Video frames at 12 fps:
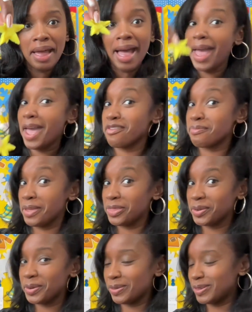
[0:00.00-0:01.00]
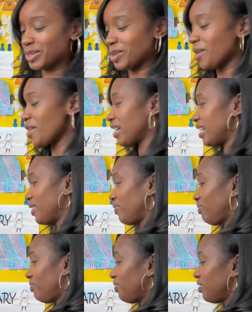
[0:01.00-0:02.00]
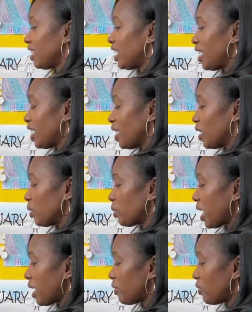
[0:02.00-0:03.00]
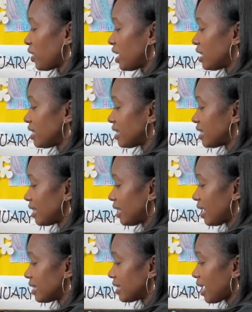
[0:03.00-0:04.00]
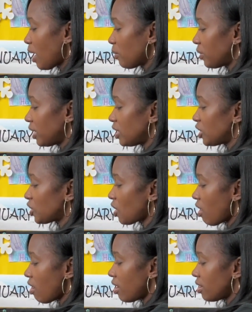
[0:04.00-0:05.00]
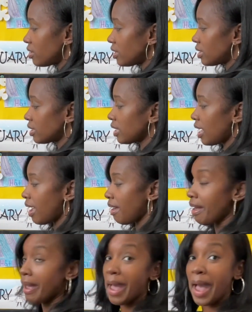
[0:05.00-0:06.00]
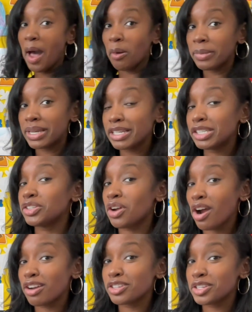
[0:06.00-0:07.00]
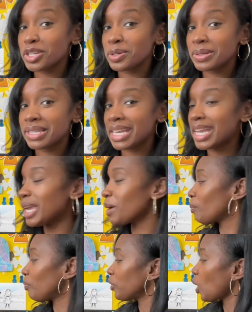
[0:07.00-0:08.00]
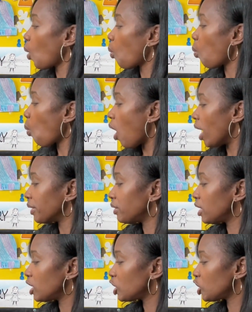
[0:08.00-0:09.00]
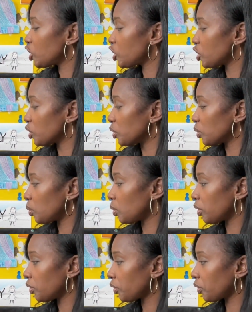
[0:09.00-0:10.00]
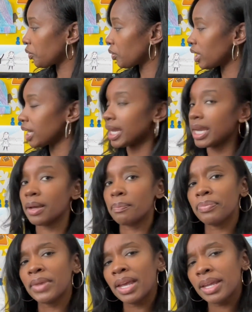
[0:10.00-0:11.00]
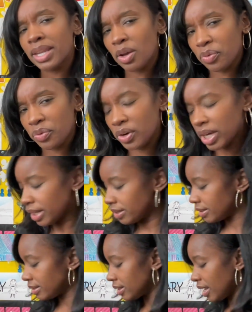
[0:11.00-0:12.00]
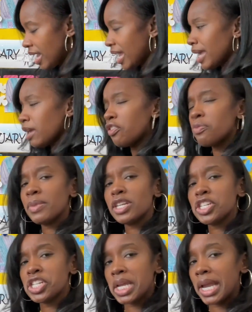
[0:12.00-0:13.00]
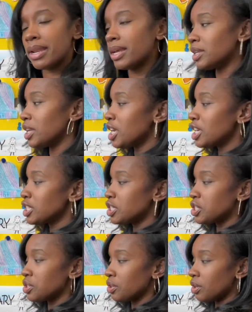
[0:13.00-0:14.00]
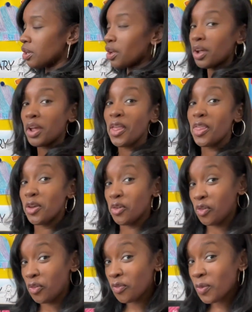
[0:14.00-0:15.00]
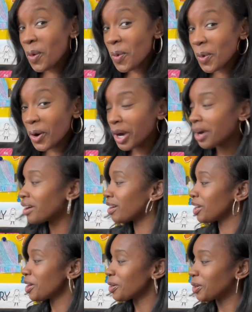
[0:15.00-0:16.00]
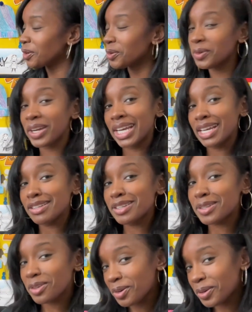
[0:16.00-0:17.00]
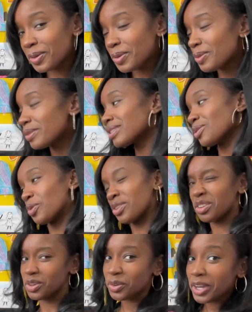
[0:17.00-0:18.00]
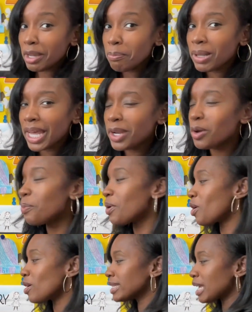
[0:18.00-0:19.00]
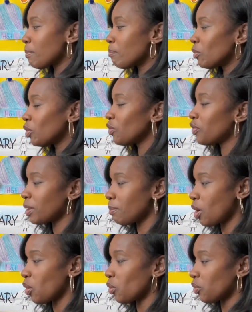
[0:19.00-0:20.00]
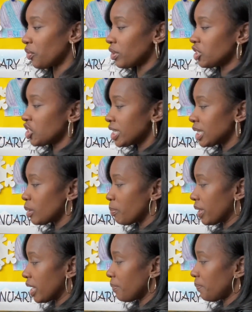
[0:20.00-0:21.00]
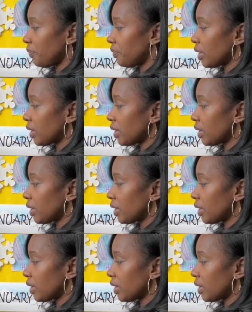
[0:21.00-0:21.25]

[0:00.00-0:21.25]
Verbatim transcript: I have my third star. Okay, friends, let's count these stars. How many stars do you see? One, two, three. Now, friends, if Miss Shannon took the four green circles or the green Play-Doh balls and move them over just a bit.